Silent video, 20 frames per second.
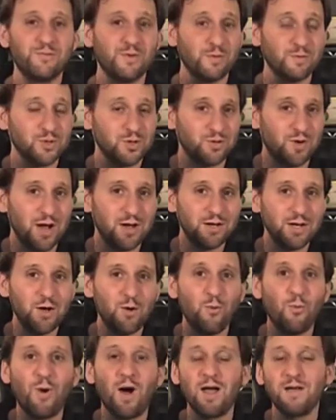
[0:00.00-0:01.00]
from surrounding
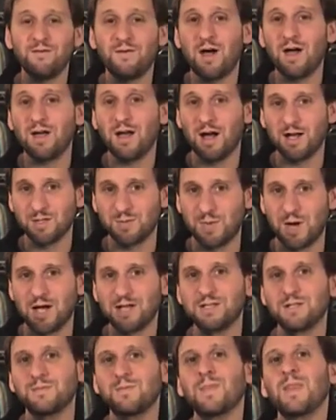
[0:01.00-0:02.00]
Wi-Fi
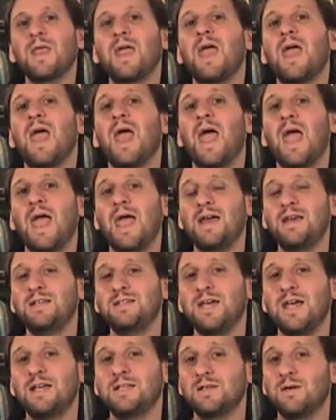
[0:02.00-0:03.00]
hotspots, and it
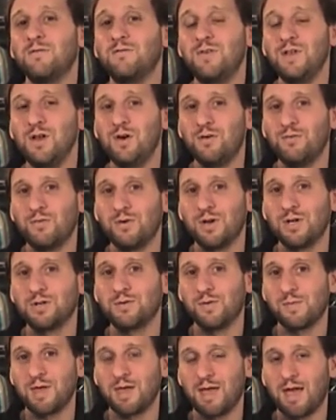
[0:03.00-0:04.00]
takes some video footage
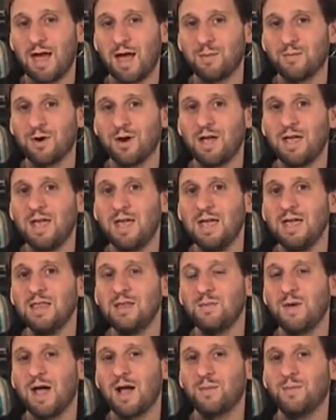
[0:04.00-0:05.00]
from the camera in
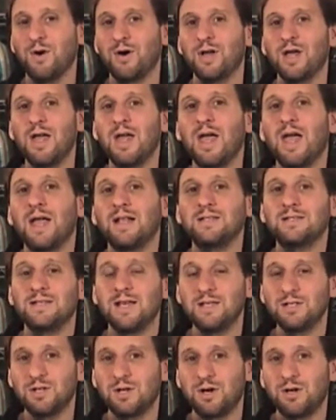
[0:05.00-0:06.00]
the MacBook and
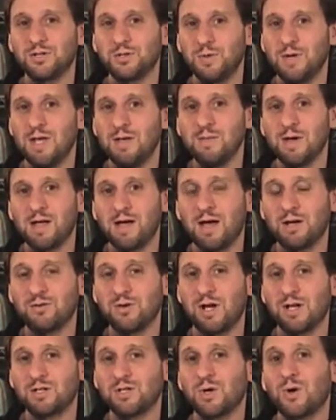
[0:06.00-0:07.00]
sends it all to an email
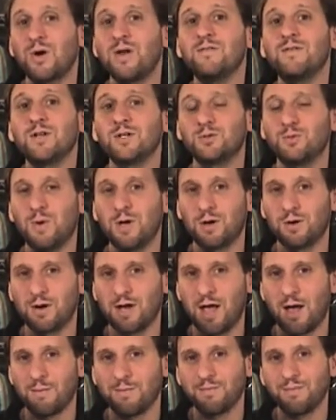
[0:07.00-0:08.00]
address or even a Twitter
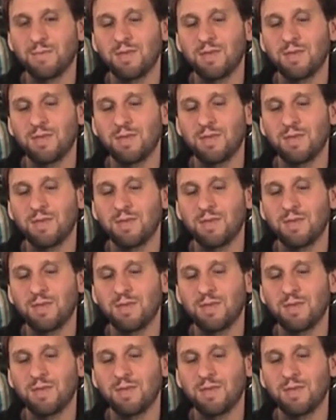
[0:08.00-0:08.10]
account.